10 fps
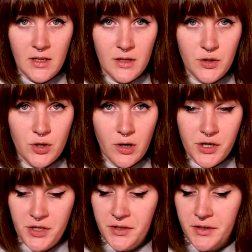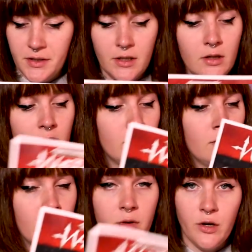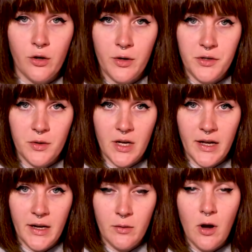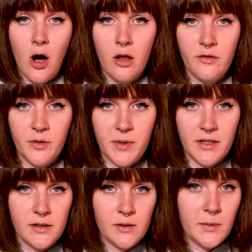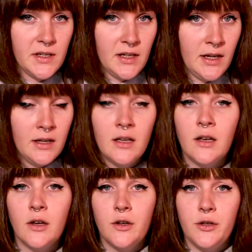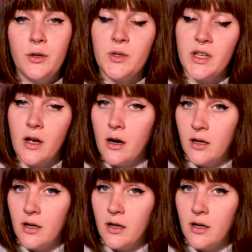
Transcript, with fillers: the instructions, we are going to cut out all of the pieces we need using our